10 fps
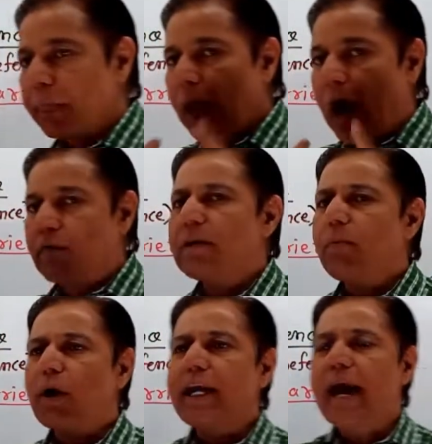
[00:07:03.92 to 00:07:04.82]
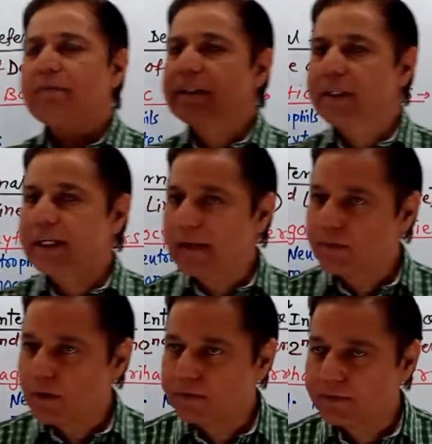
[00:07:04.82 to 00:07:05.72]
Our body have three types
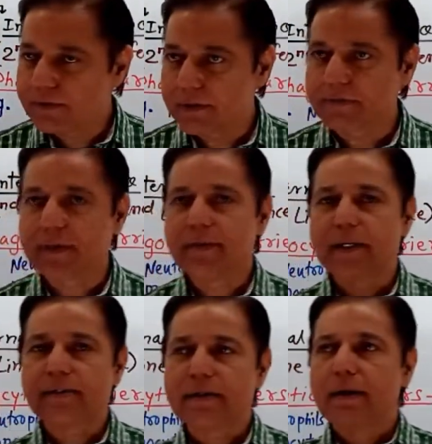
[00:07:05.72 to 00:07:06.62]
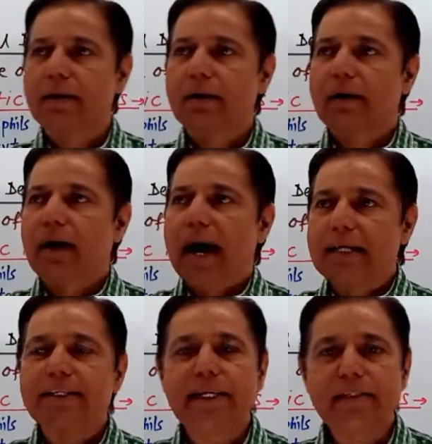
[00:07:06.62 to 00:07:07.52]
of substances:
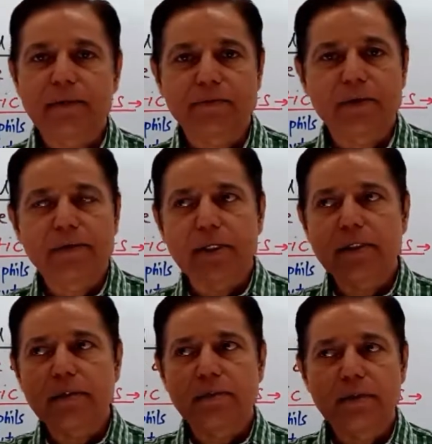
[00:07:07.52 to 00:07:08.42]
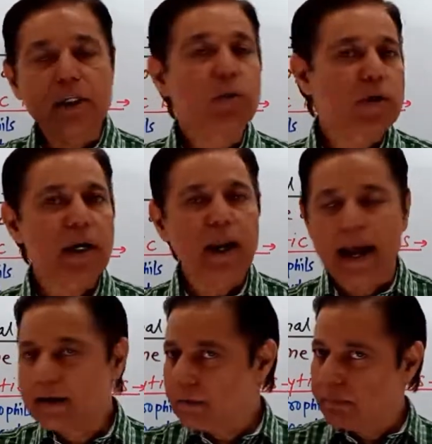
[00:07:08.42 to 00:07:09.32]
acidic substances, neutral
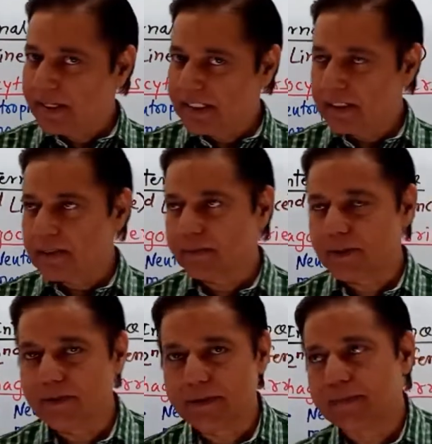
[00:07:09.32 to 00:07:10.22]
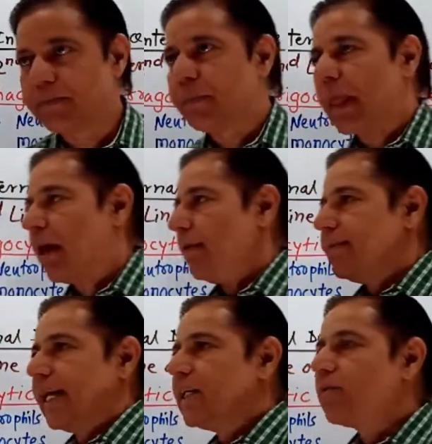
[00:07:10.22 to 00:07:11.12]
and basic substances.
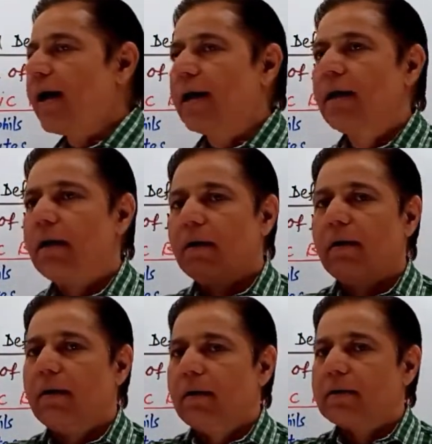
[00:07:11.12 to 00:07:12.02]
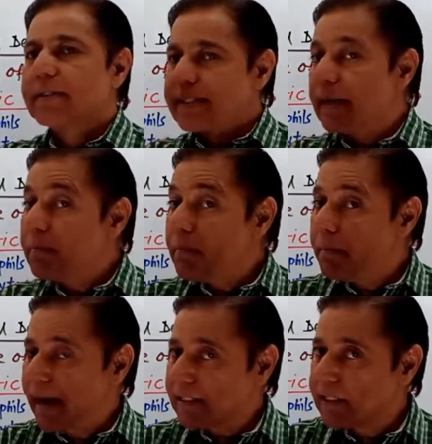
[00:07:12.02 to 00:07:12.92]
That is why some
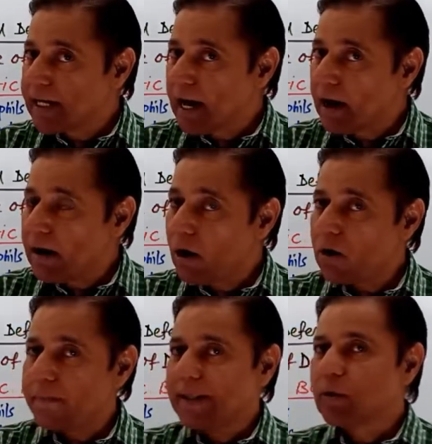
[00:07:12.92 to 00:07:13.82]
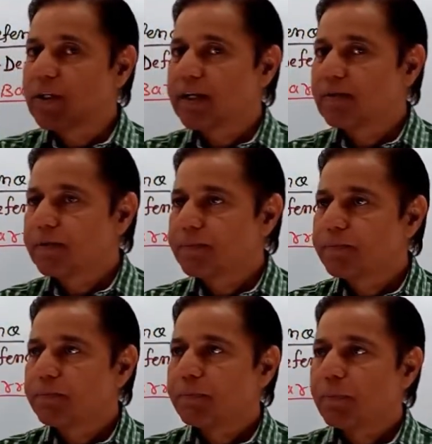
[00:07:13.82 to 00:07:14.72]
bacteria or pathogens
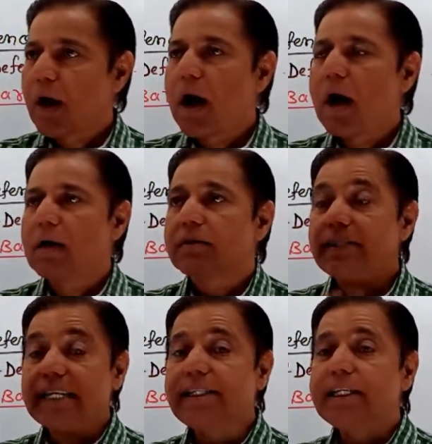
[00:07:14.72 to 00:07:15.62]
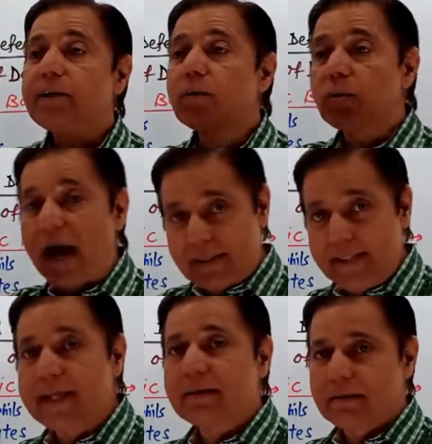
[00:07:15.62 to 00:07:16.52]
are sensitive to
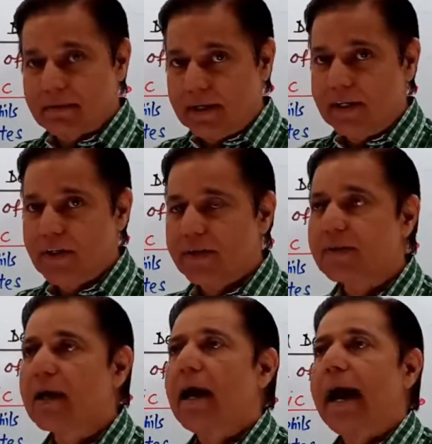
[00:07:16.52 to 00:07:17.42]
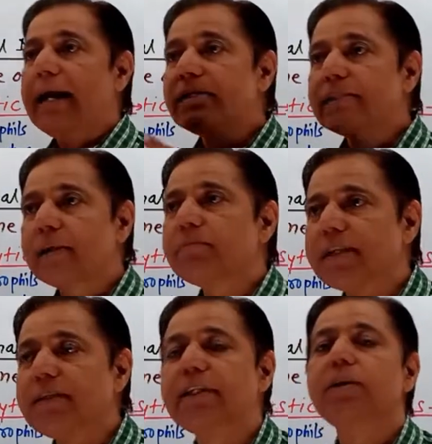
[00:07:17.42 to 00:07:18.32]
acidic conditions and some
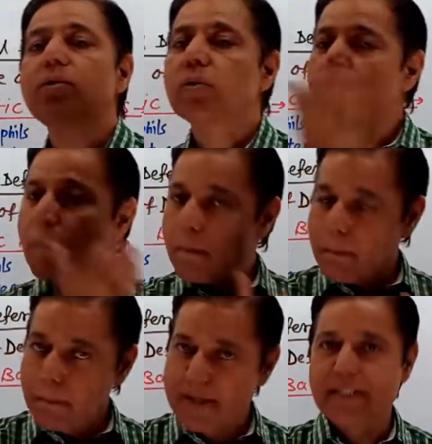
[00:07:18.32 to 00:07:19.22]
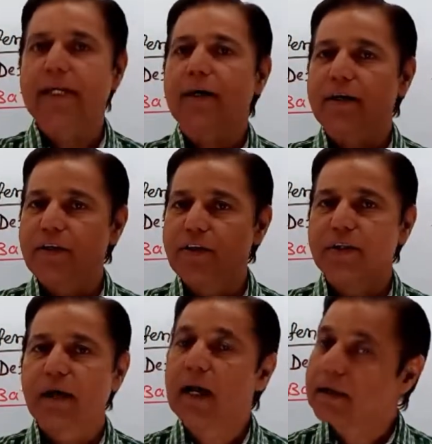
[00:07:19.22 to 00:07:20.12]
sensitive to basic
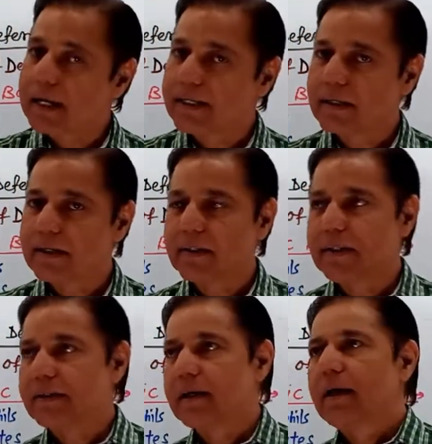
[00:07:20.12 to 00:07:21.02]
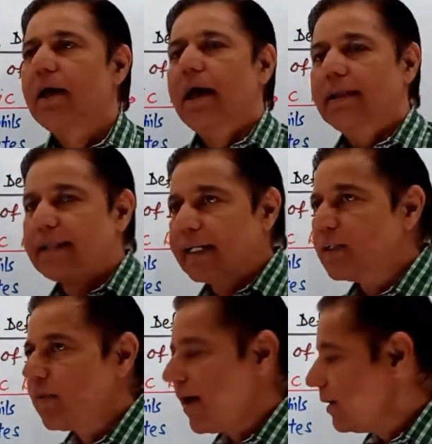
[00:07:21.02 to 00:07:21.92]
condition, alkaline conditions. And that
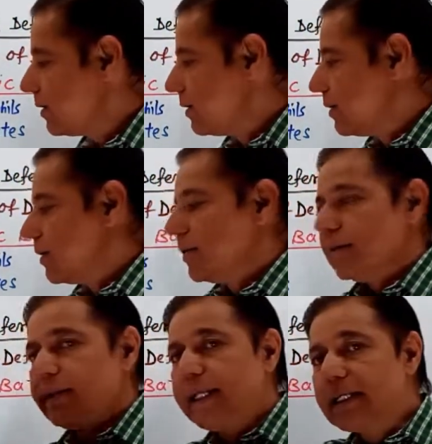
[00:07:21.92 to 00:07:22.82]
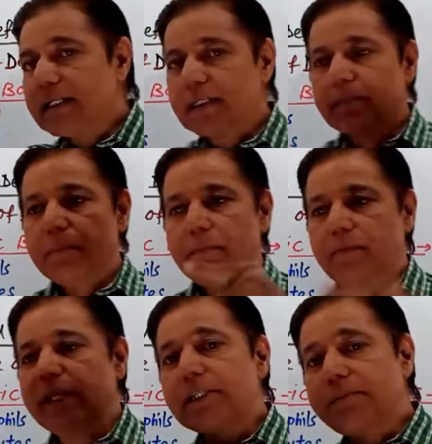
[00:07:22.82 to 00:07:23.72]
is why this
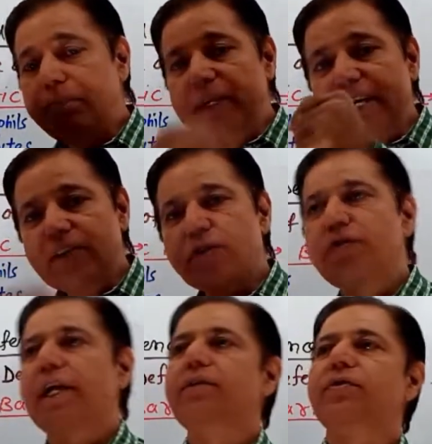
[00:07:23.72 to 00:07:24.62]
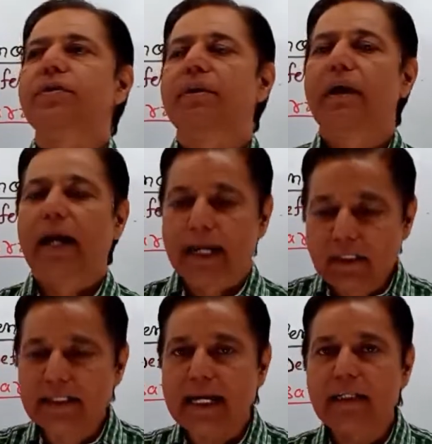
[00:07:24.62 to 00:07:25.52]
pH change
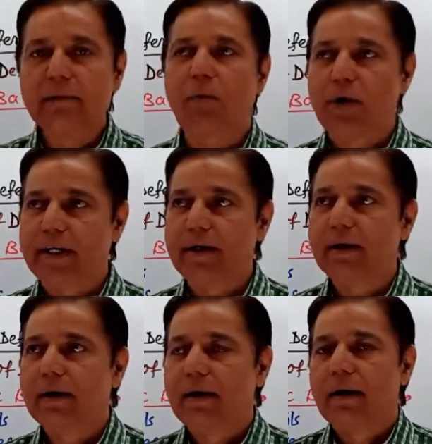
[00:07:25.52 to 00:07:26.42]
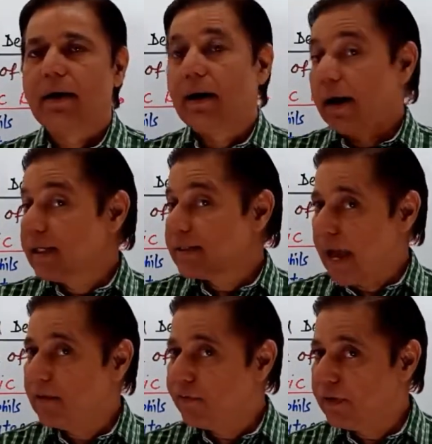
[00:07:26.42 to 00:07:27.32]
inside the body is
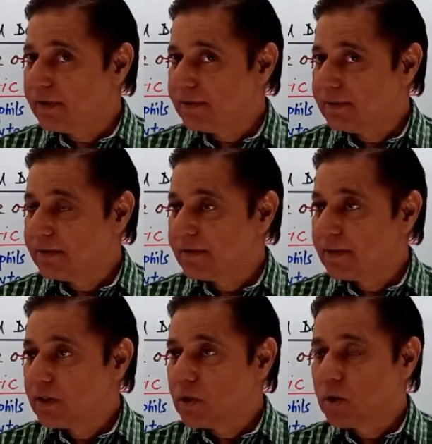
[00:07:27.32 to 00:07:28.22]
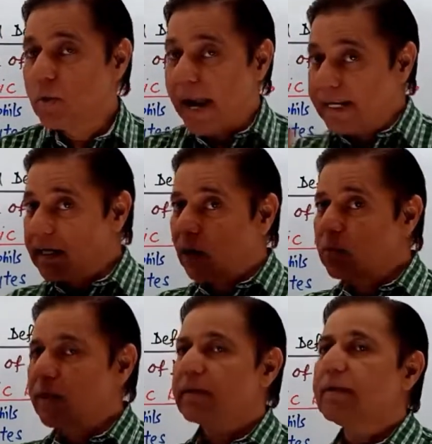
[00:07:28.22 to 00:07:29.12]
helpful to
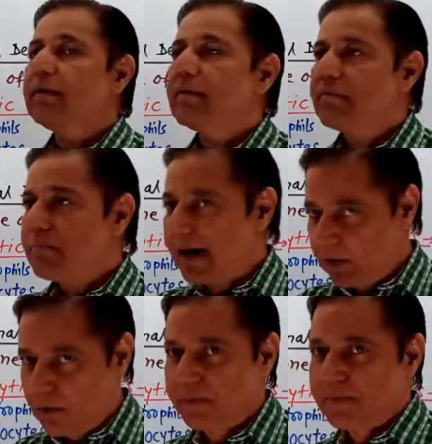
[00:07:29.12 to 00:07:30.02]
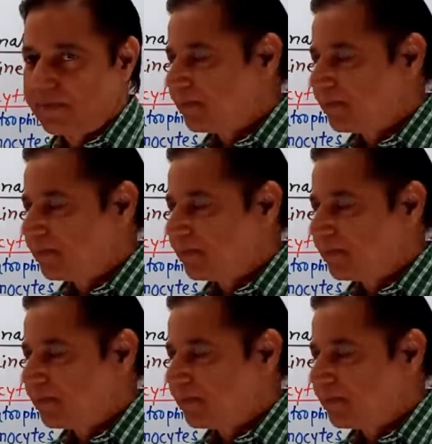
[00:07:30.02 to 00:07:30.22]
encounter the microbes.